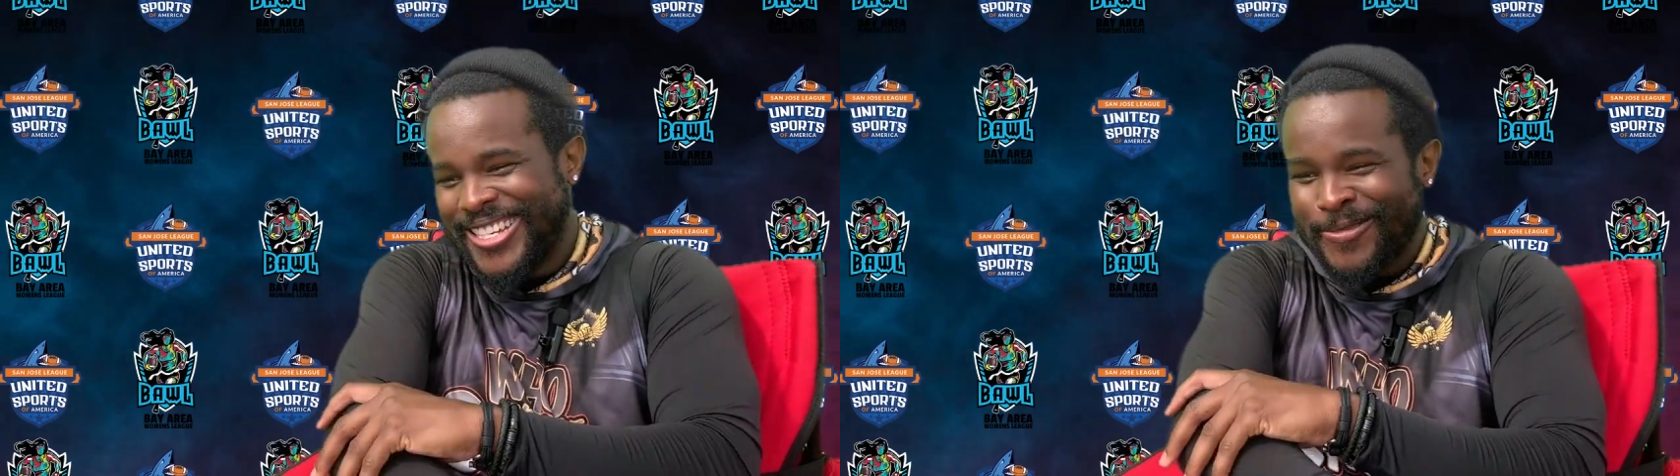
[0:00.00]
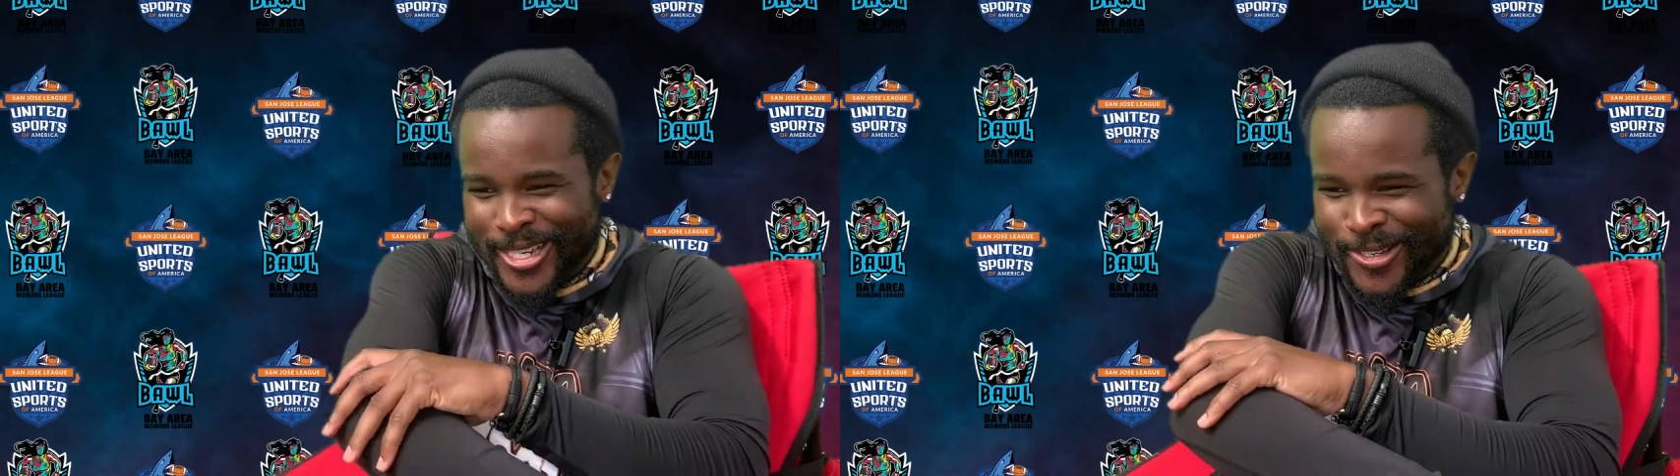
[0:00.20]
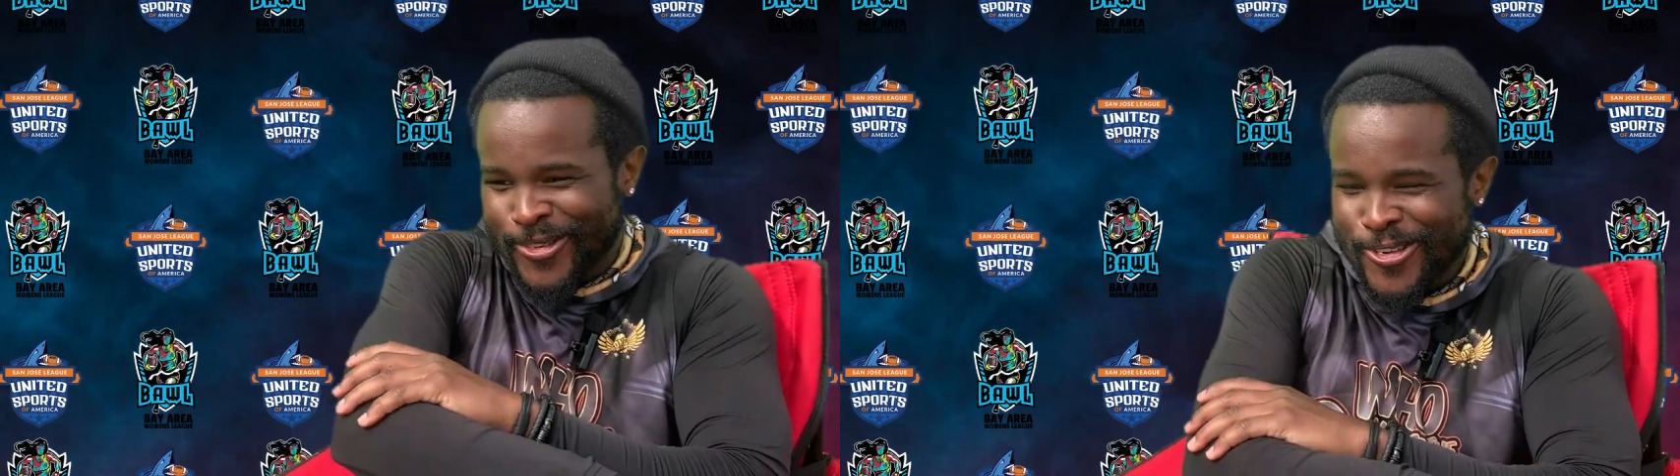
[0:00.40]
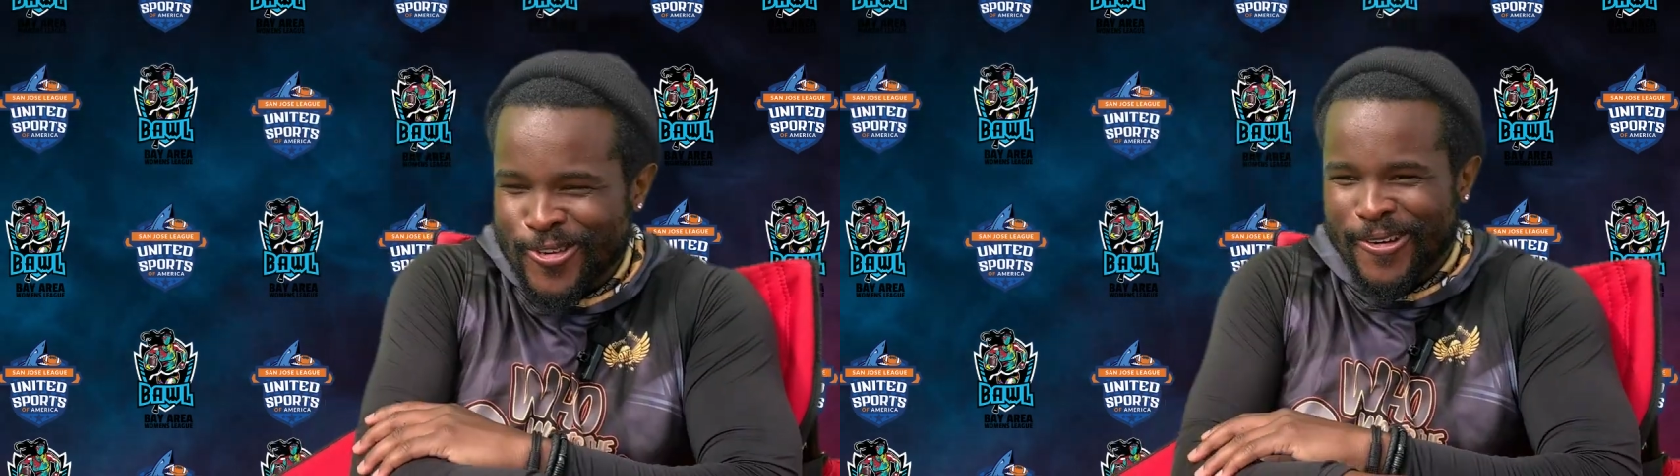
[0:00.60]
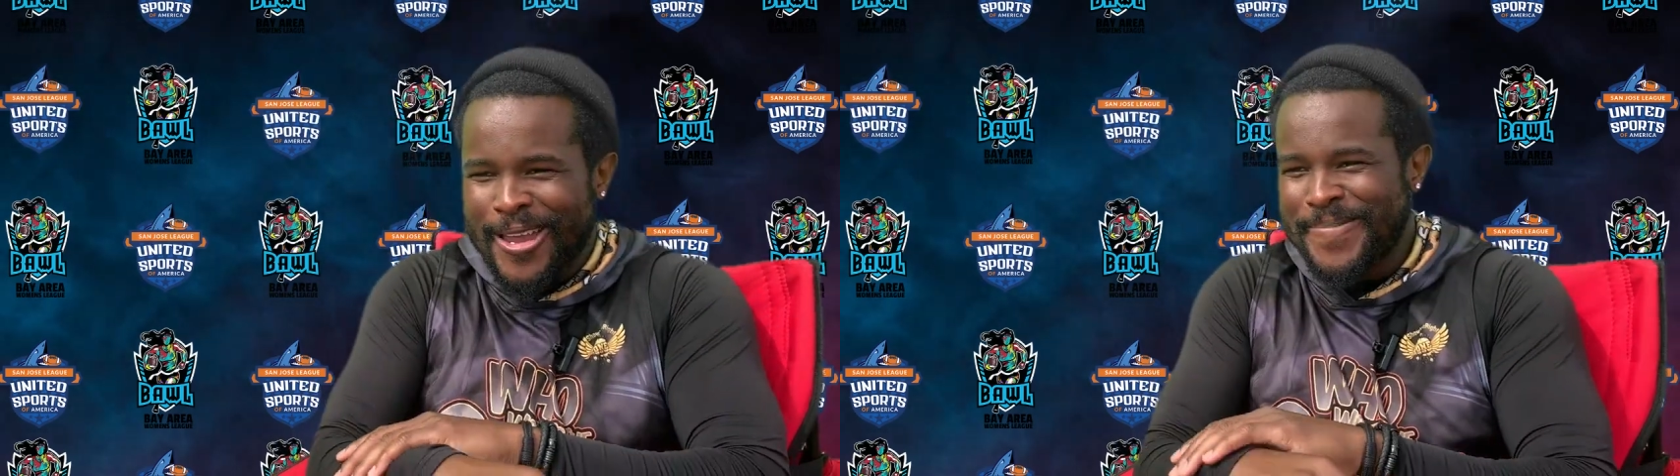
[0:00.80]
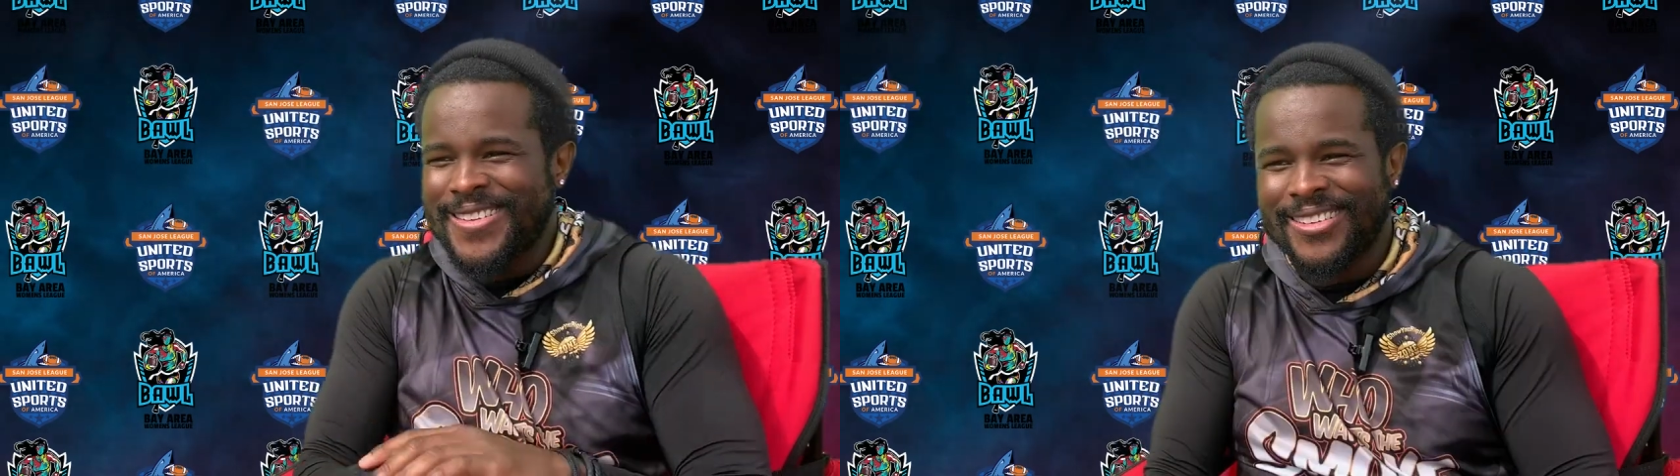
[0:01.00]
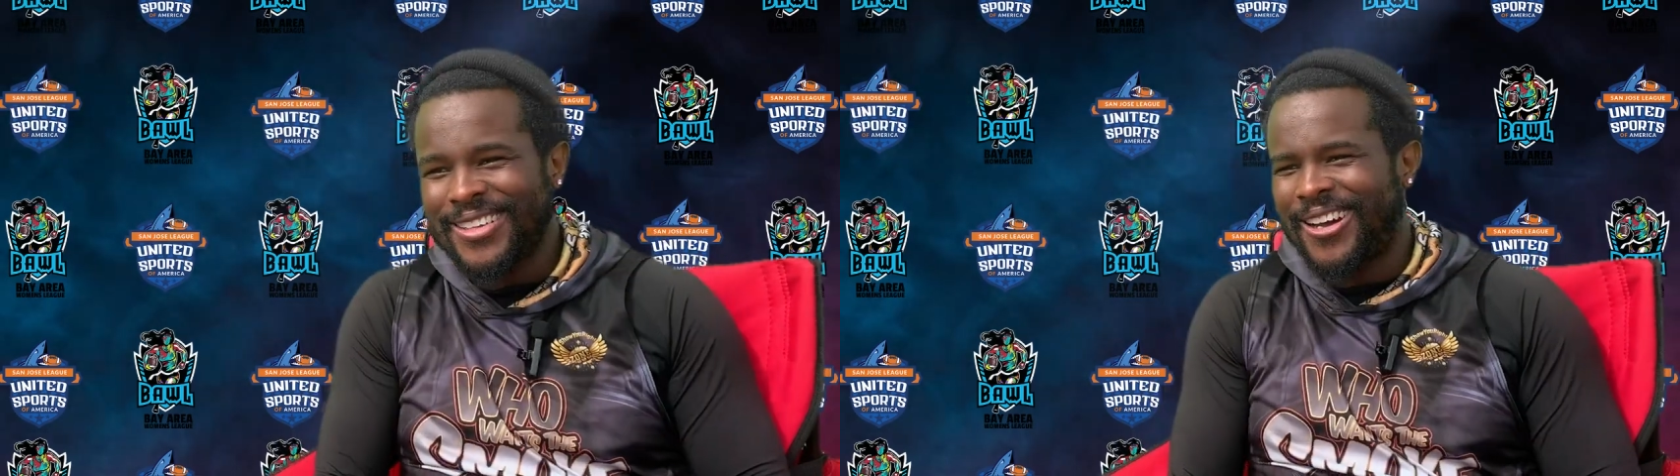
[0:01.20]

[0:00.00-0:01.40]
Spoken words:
Especially when you cramping.